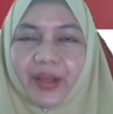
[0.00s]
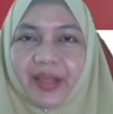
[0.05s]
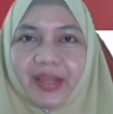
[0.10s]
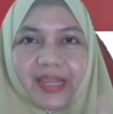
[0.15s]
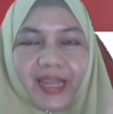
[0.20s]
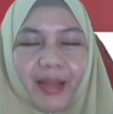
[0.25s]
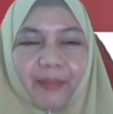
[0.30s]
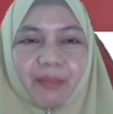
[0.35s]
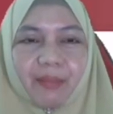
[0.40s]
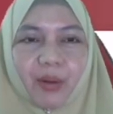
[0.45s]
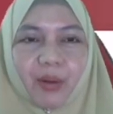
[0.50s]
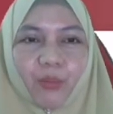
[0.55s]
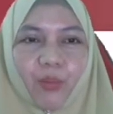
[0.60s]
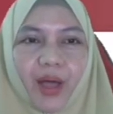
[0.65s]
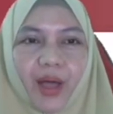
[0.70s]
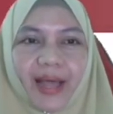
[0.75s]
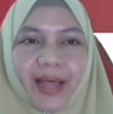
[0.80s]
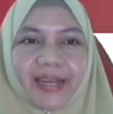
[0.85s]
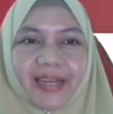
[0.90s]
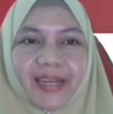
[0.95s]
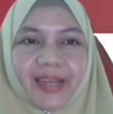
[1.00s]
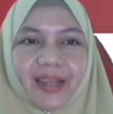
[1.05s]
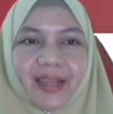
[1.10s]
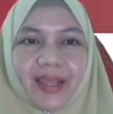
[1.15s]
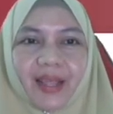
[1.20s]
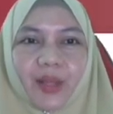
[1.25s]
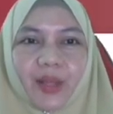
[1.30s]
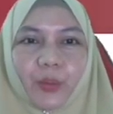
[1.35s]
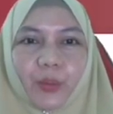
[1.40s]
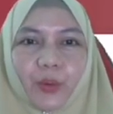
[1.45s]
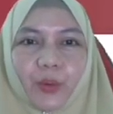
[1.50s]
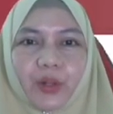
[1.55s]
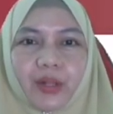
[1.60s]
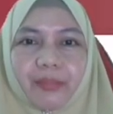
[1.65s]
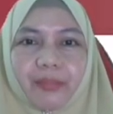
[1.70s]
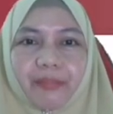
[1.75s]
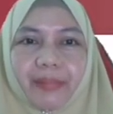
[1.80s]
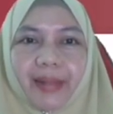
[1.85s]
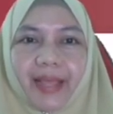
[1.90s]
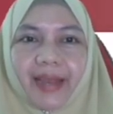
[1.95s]
Number one, all
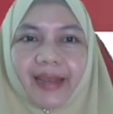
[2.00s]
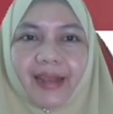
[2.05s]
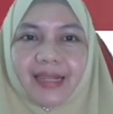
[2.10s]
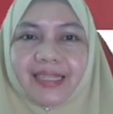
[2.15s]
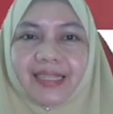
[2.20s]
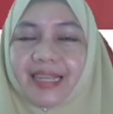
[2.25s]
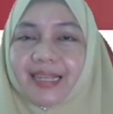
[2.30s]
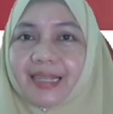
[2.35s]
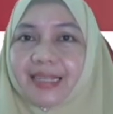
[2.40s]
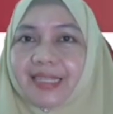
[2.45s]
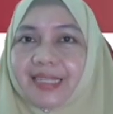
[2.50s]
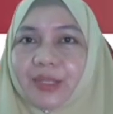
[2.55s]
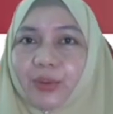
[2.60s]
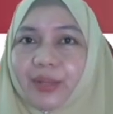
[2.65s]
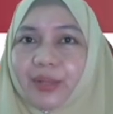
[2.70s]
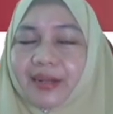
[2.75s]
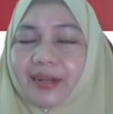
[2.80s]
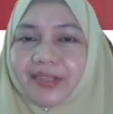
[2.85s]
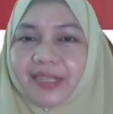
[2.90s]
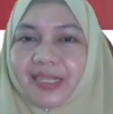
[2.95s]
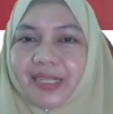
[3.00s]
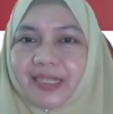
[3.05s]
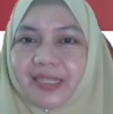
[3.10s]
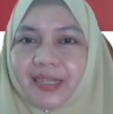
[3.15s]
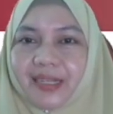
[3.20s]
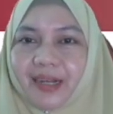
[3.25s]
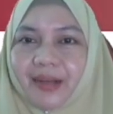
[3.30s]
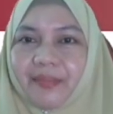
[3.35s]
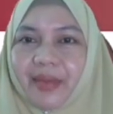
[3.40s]
planets in the solar system